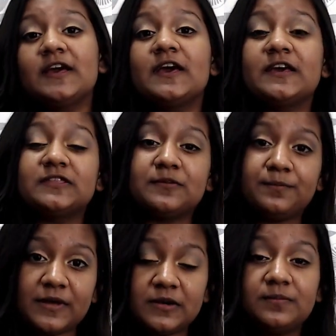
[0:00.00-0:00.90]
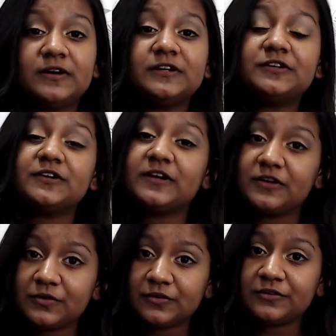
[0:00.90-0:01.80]
hit the bell button to get
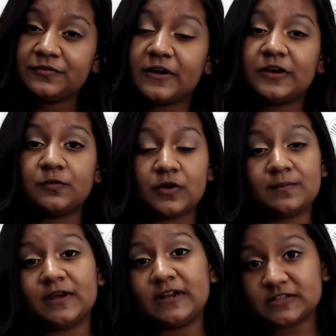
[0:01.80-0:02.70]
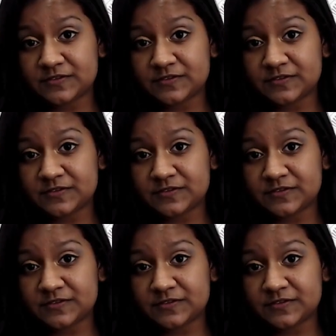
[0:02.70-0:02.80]
notified when my next